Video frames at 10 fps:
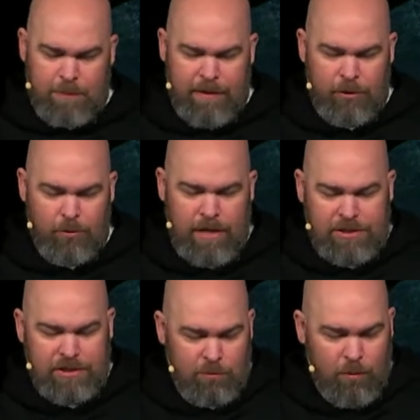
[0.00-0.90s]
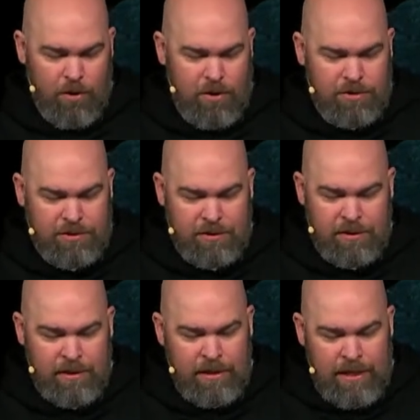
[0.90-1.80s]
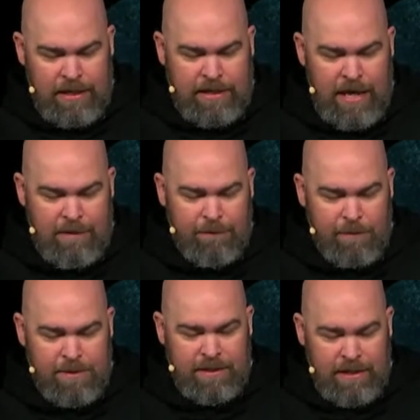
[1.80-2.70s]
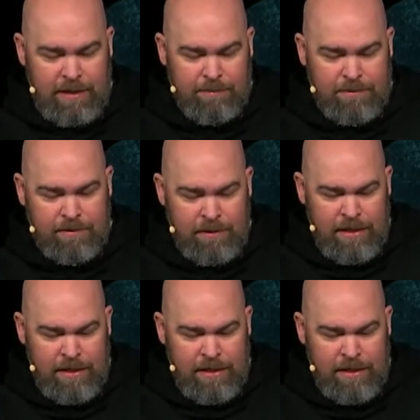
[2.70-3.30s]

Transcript: by the gracious words that came from his lips."